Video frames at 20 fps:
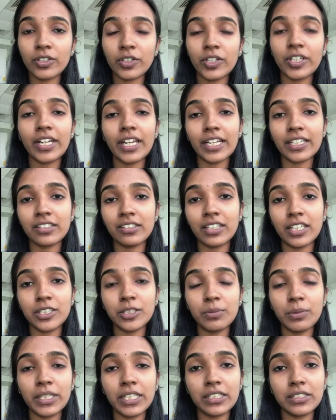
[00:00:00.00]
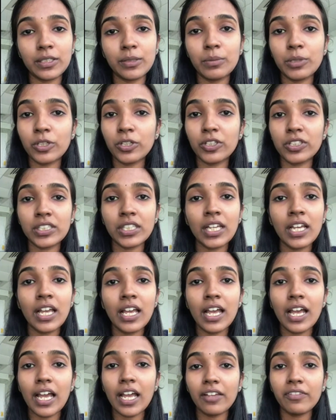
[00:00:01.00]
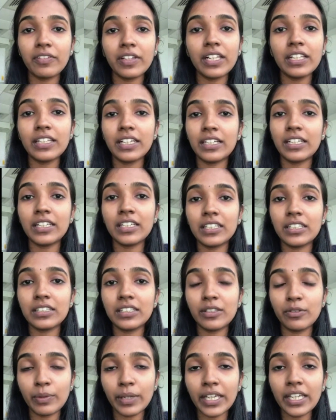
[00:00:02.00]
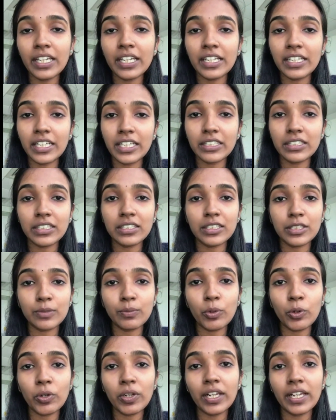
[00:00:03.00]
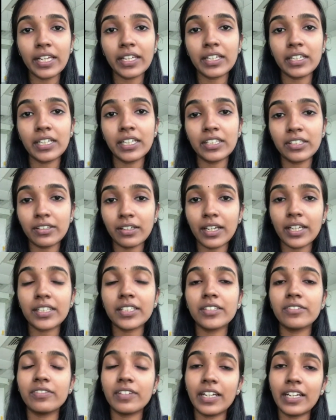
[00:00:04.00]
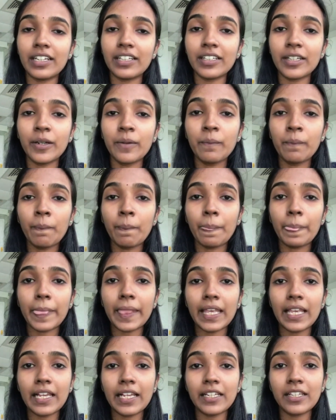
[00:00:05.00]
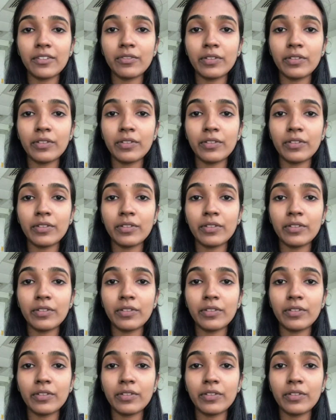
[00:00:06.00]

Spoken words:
contact Rajavandi sir, because I feel that the way he teaches is more like interactive, and